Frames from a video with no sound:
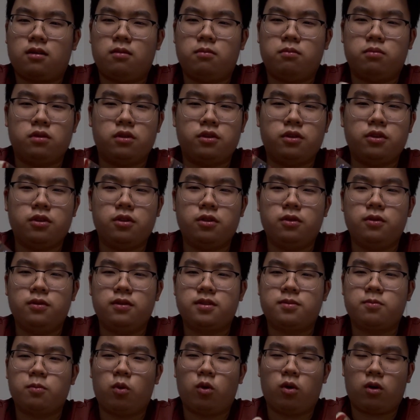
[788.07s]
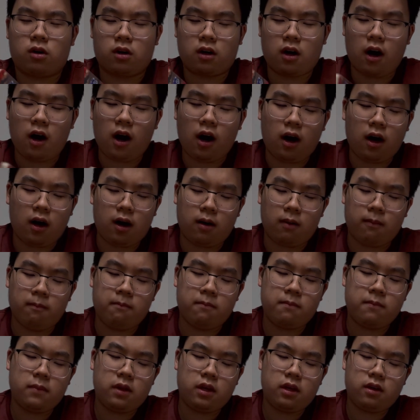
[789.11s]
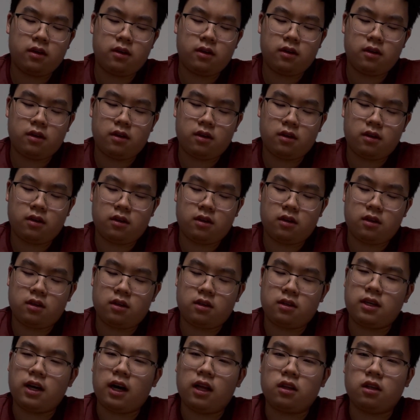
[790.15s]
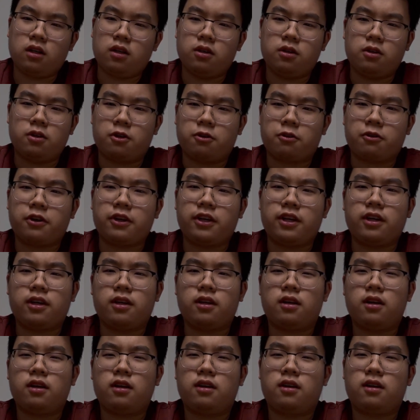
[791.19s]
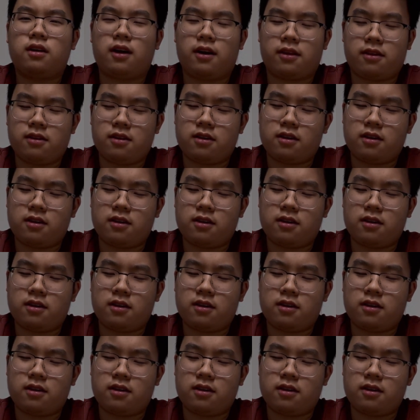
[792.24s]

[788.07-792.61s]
Blue is more calm. Yellow, green. I